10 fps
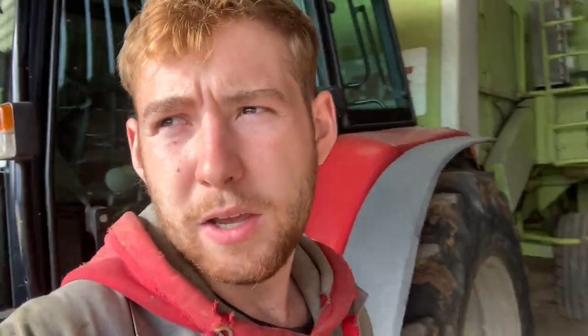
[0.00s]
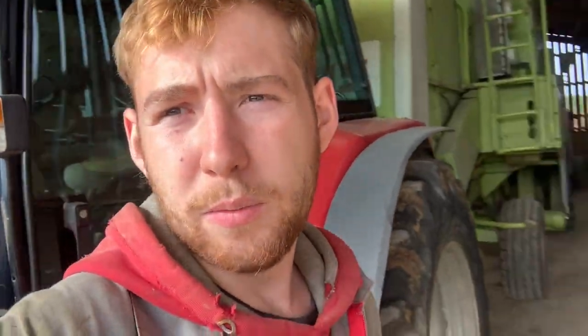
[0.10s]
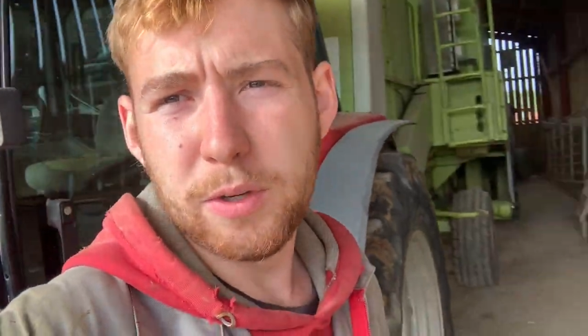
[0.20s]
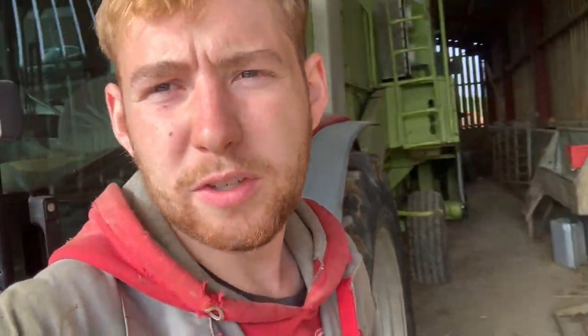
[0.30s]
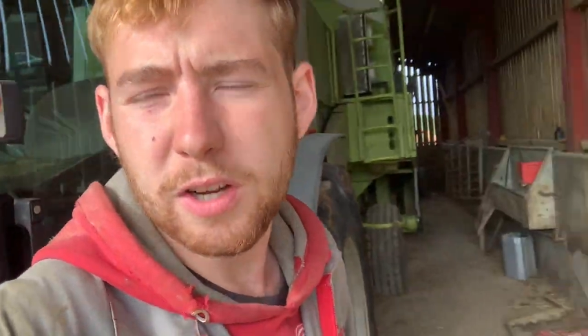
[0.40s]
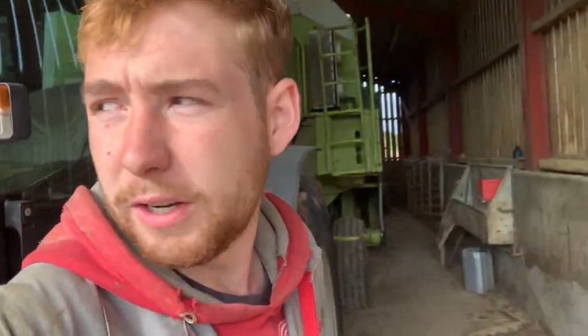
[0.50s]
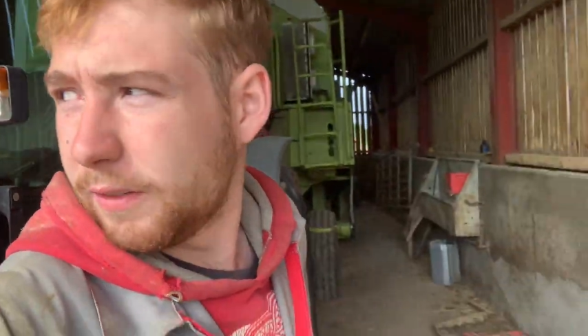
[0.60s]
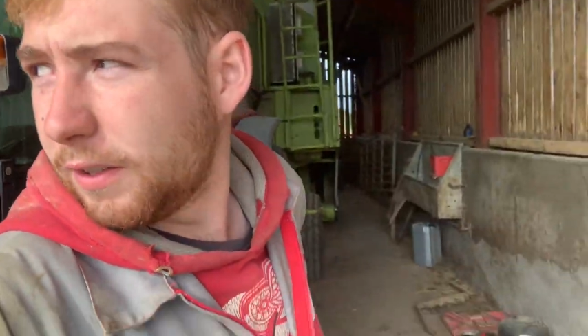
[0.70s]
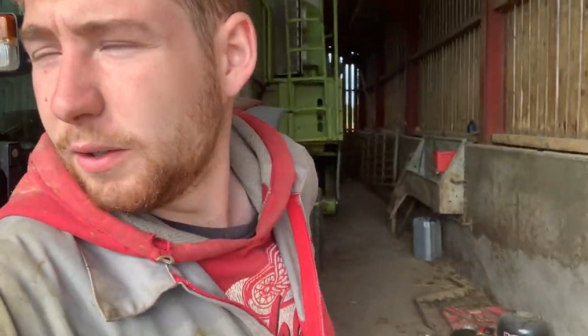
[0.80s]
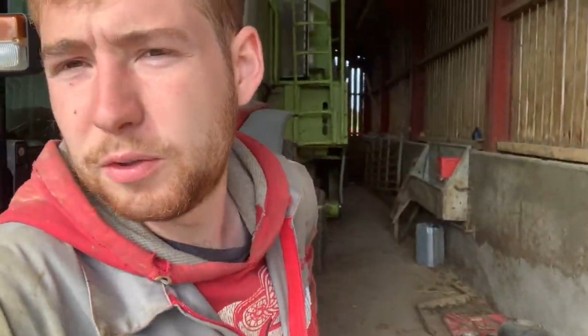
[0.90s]
We decided
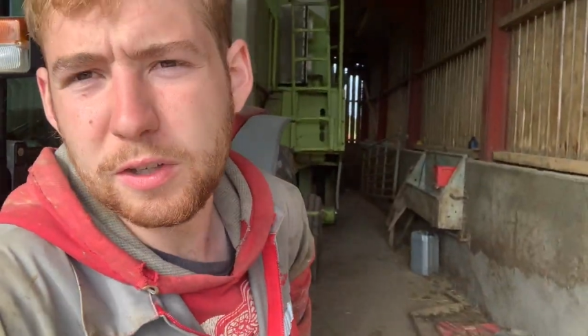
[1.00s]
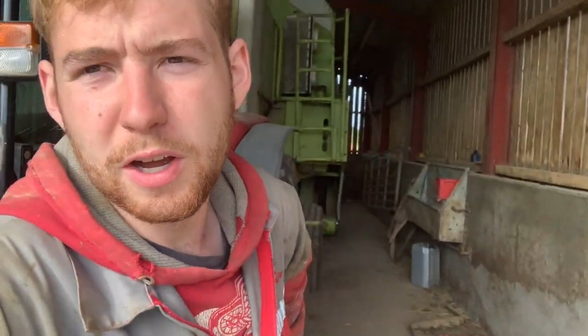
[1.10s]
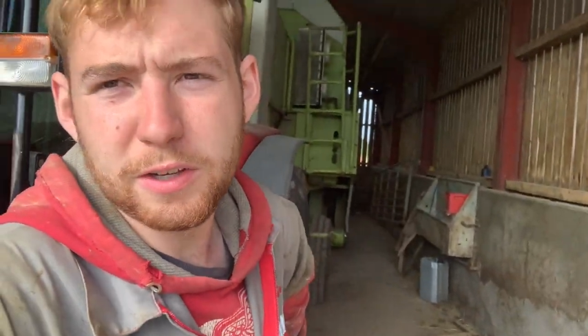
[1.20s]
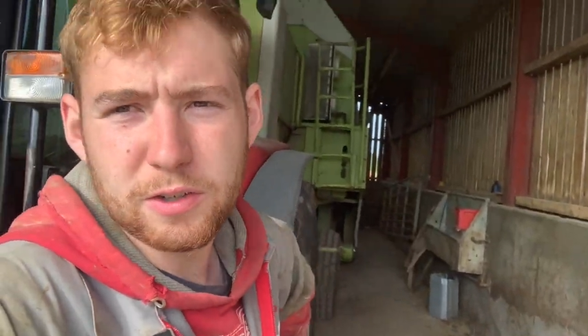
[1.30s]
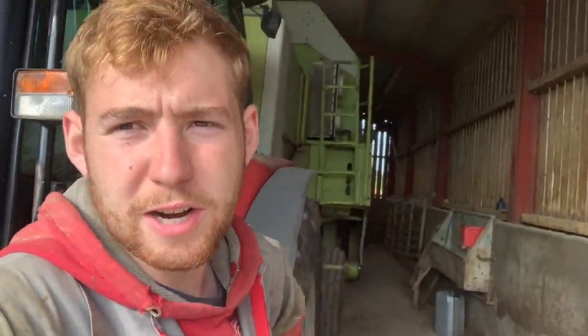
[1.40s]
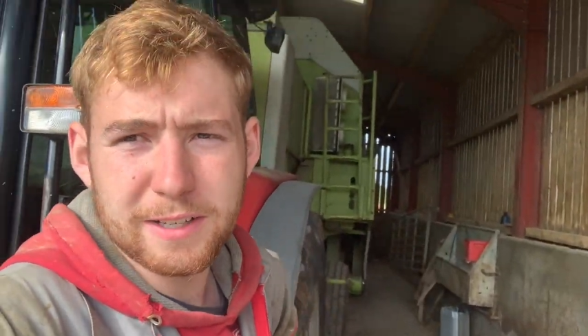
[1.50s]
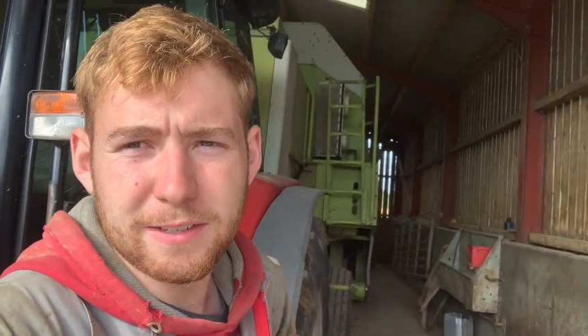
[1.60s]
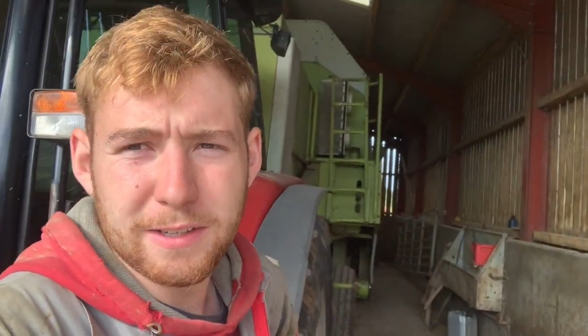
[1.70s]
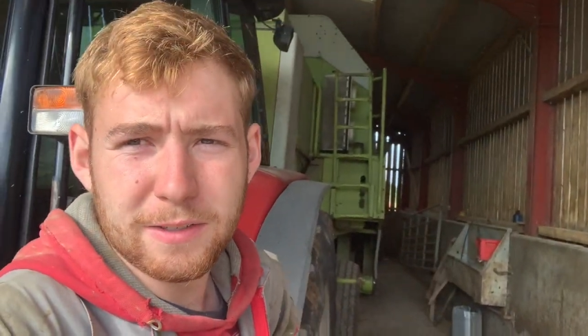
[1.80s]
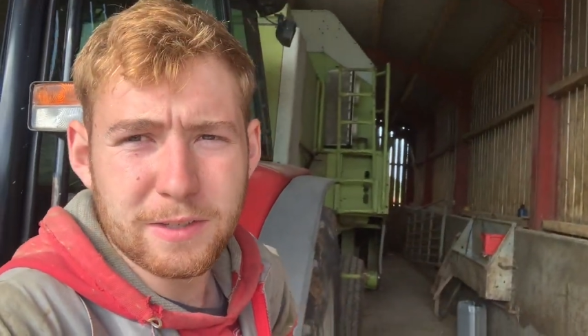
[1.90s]
to use Startin
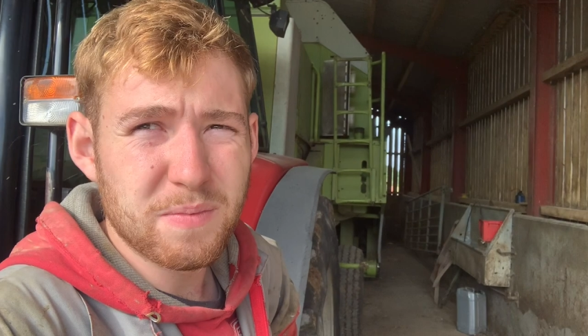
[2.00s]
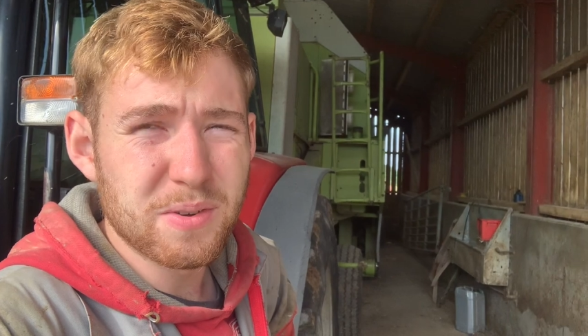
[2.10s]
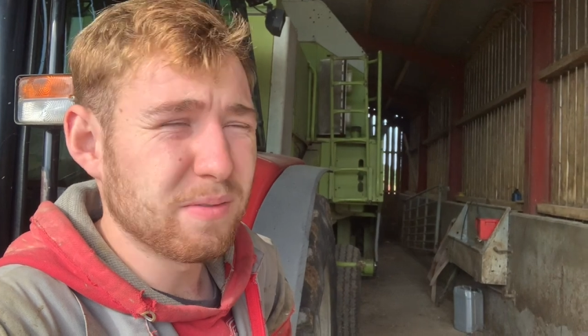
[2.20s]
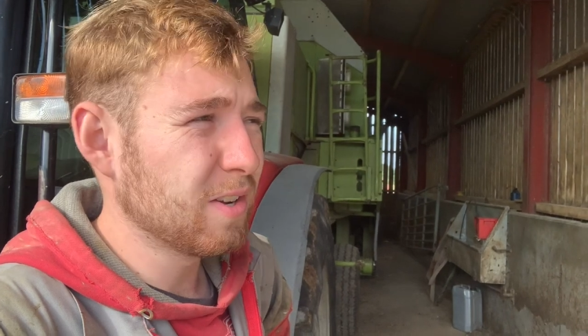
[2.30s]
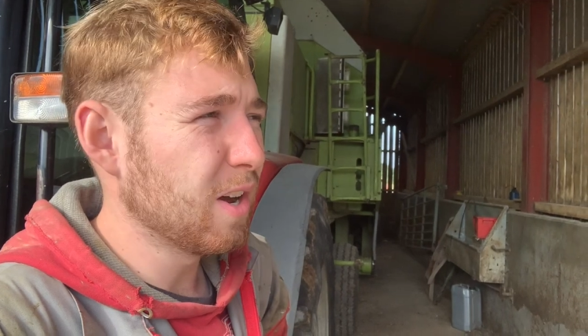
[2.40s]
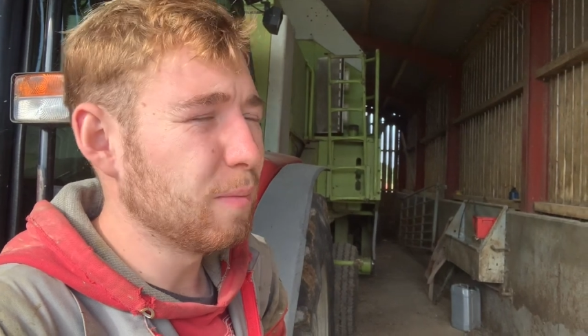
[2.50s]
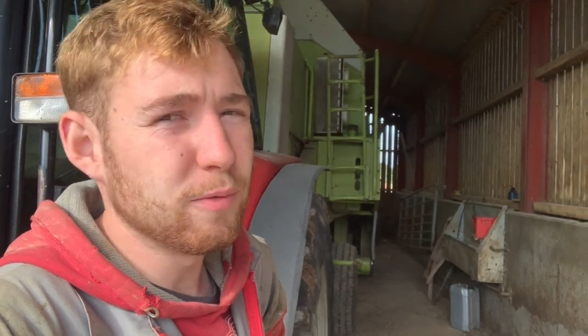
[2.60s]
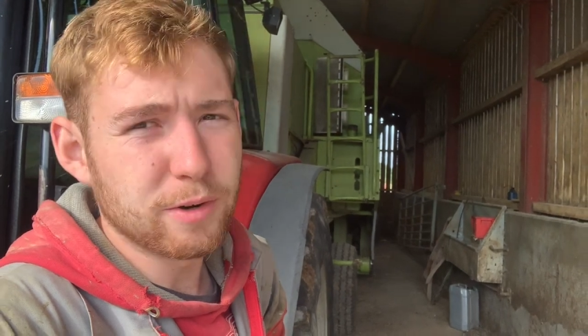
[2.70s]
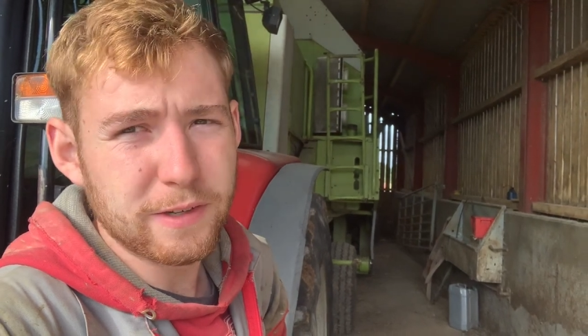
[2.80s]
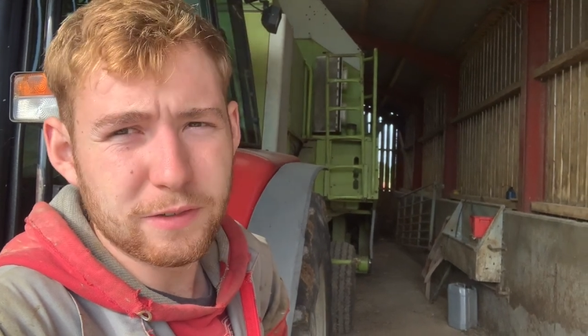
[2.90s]
tractors for a couple of
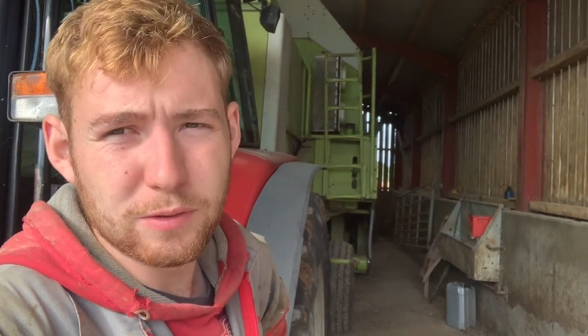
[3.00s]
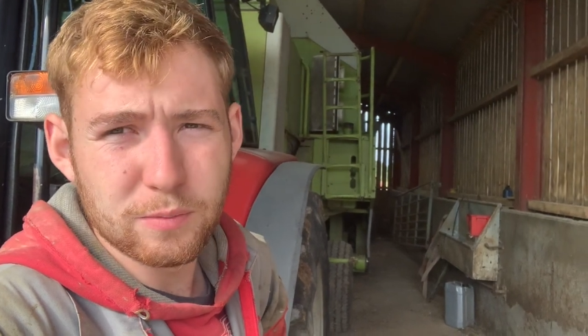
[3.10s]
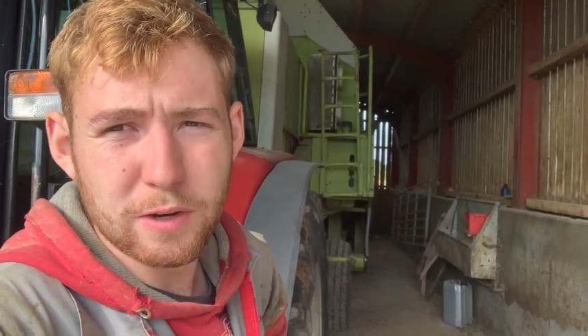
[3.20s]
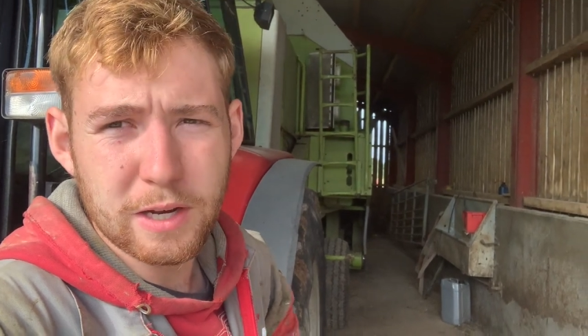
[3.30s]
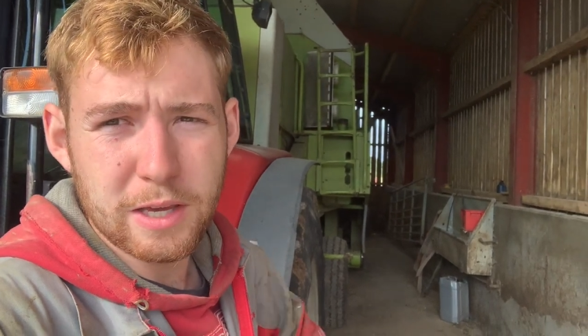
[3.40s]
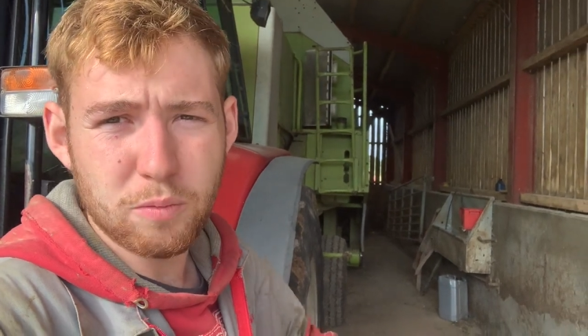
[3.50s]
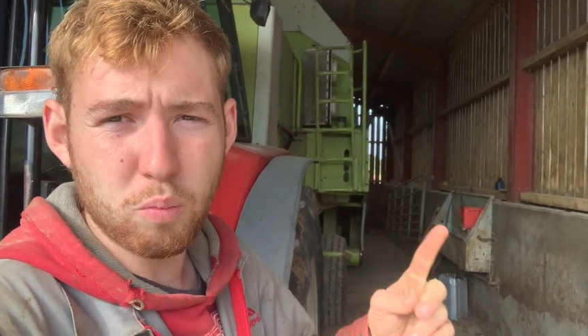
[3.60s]
reasons really.